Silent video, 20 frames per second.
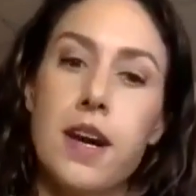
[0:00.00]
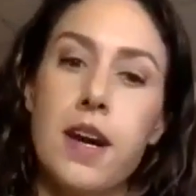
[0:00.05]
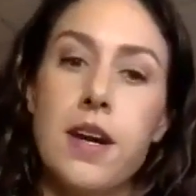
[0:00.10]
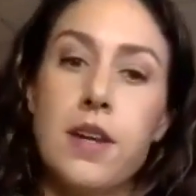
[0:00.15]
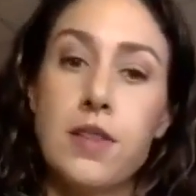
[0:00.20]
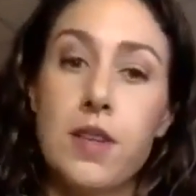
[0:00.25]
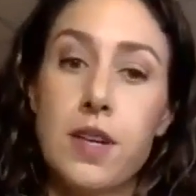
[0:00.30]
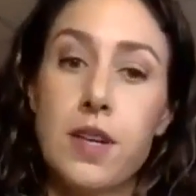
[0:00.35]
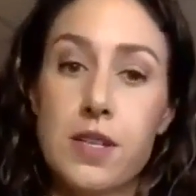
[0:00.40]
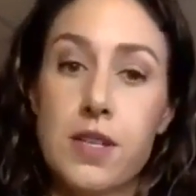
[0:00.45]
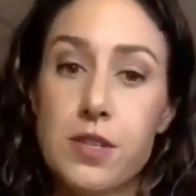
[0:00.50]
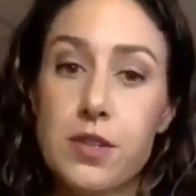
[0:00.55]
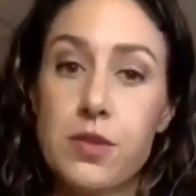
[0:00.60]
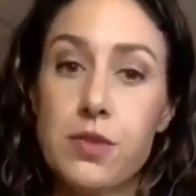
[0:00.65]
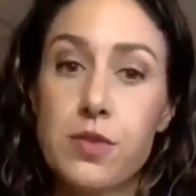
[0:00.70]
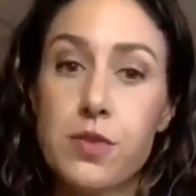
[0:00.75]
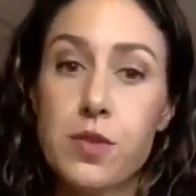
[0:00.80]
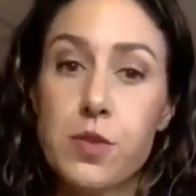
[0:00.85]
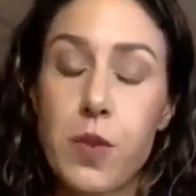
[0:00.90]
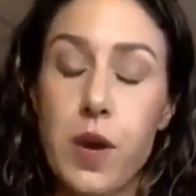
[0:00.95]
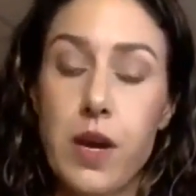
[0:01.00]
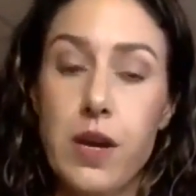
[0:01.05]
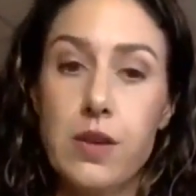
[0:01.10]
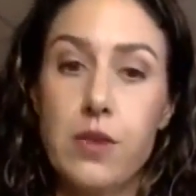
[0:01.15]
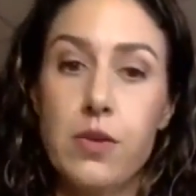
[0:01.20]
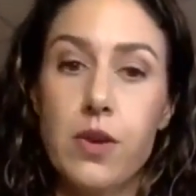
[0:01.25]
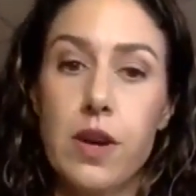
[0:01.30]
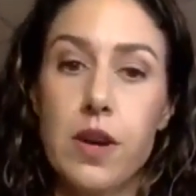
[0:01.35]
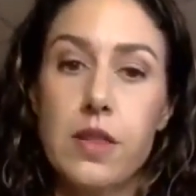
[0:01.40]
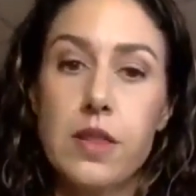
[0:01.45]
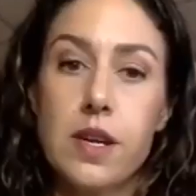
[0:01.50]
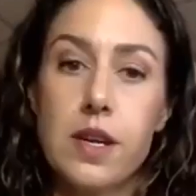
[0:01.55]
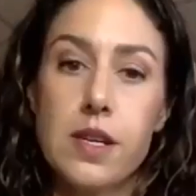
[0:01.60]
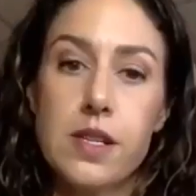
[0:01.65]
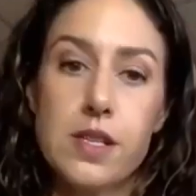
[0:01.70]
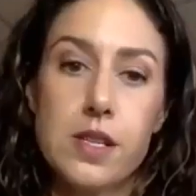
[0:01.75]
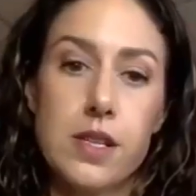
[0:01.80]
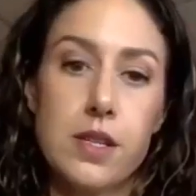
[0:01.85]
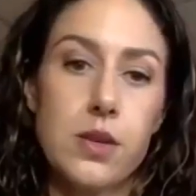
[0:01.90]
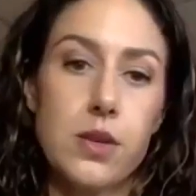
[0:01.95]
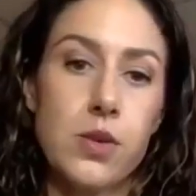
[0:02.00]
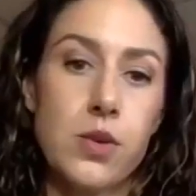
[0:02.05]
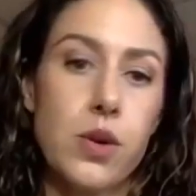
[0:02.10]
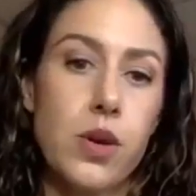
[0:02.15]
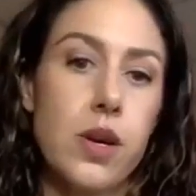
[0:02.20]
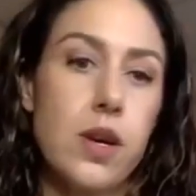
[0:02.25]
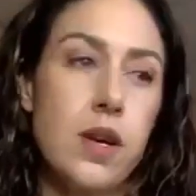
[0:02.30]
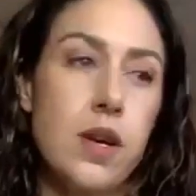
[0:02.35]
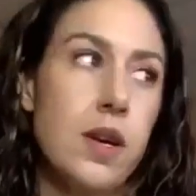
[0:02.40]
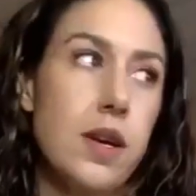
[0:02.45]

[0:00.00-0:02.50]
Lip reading: I'd like to lose weight, or I'd like to